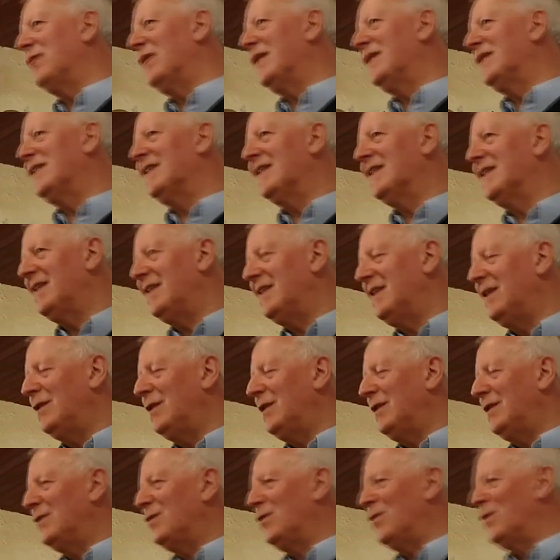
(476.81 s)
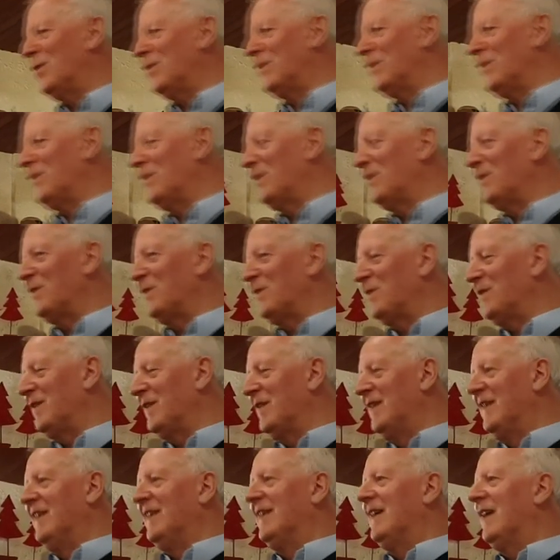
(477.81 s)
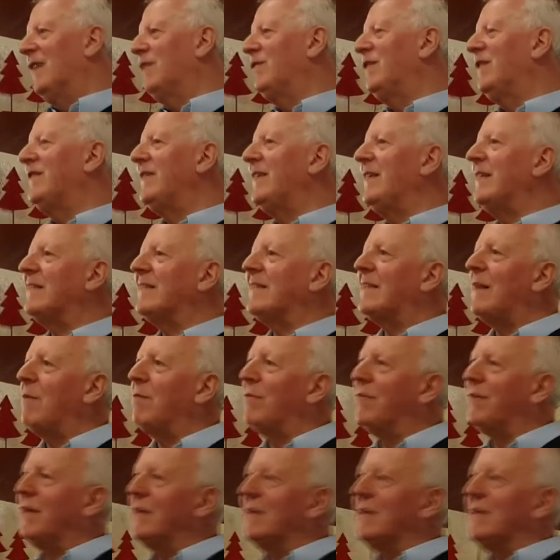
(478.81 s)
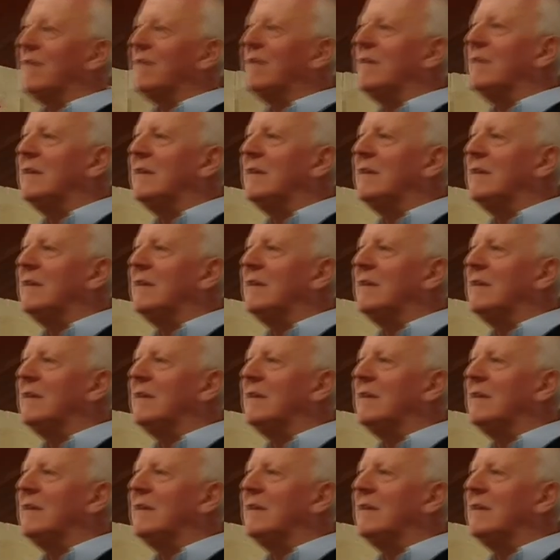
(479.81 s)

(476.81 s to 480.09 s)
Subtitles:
we see something that's